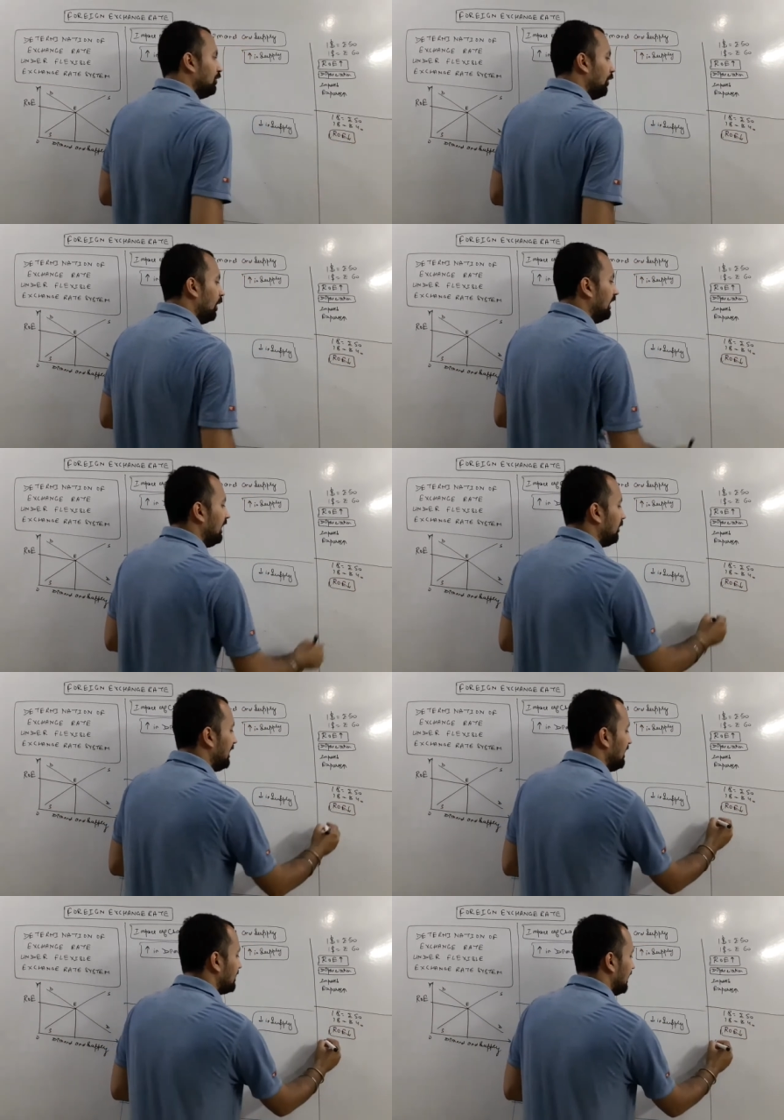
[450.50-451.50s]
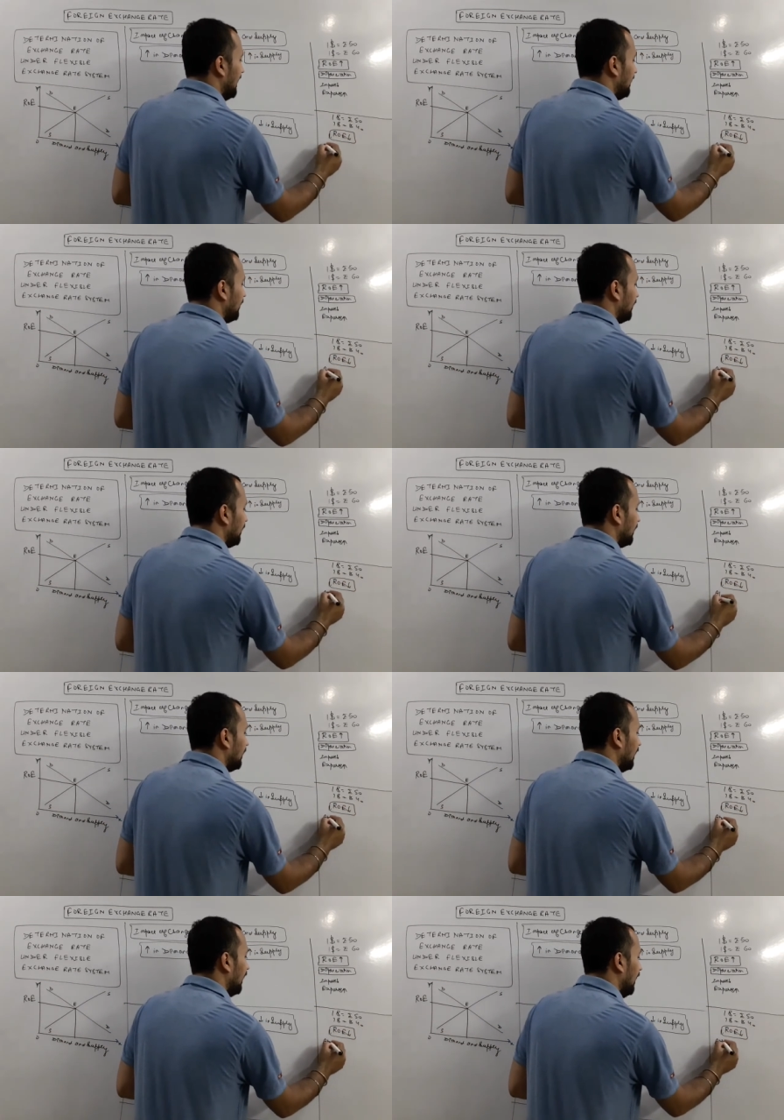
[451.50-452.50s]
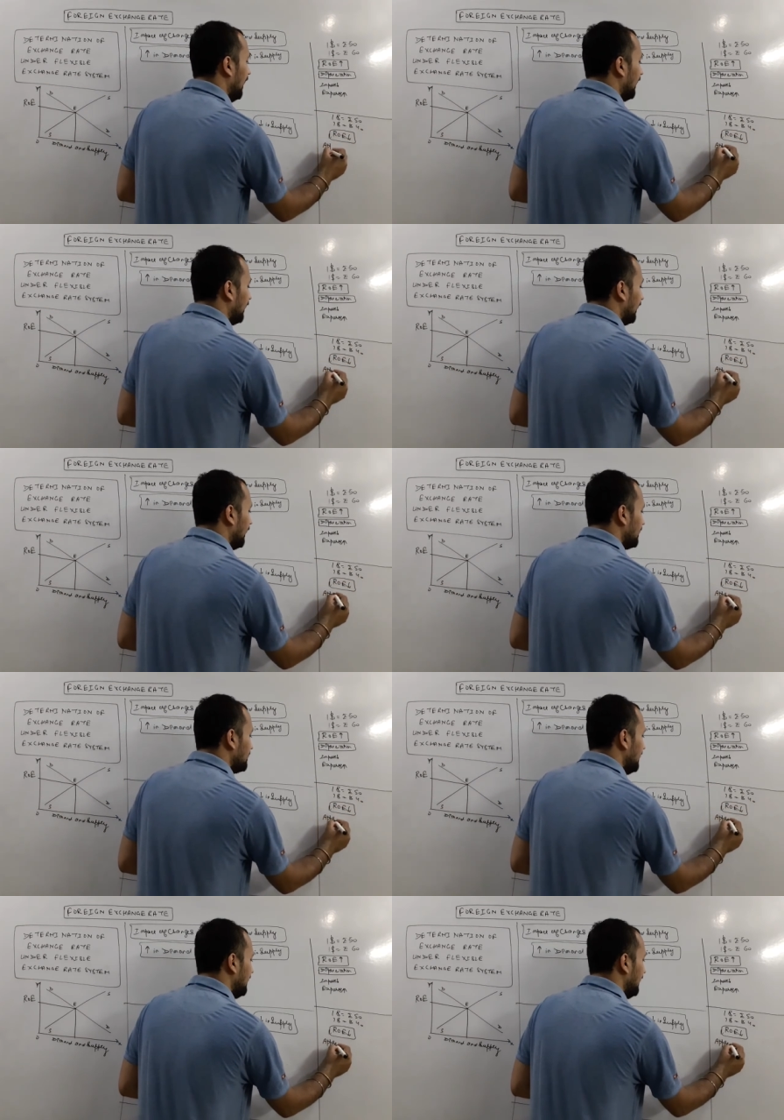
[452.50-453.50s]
is falling, it means that our currency